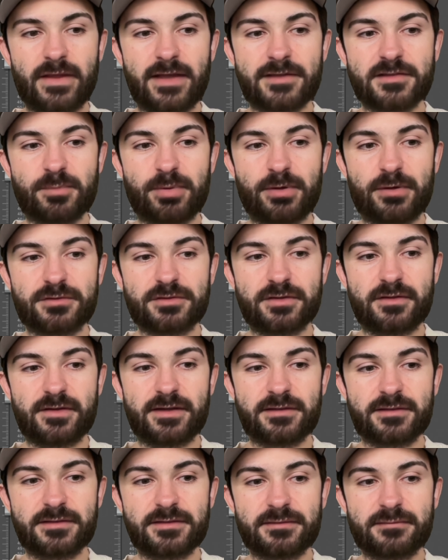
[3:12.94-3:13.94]
As opposed to
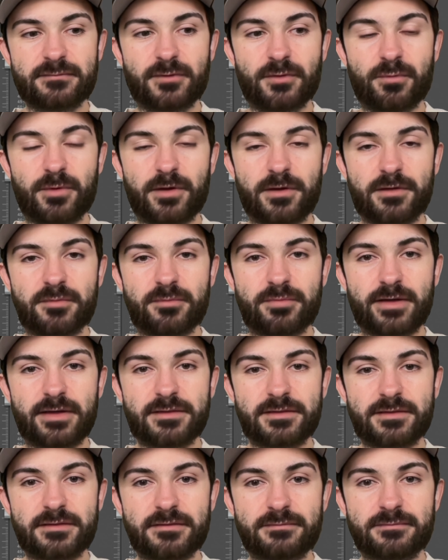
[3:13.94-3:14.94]
this with 1
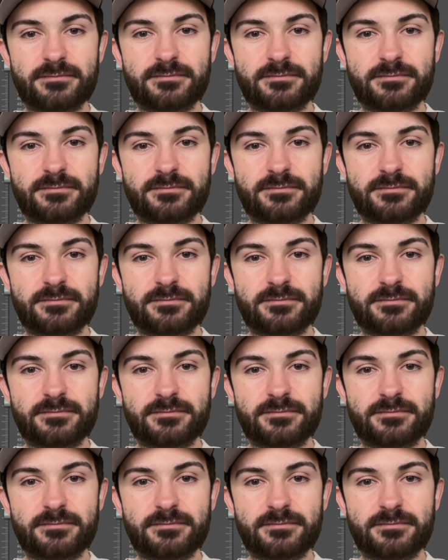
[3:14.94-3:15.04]
compressor.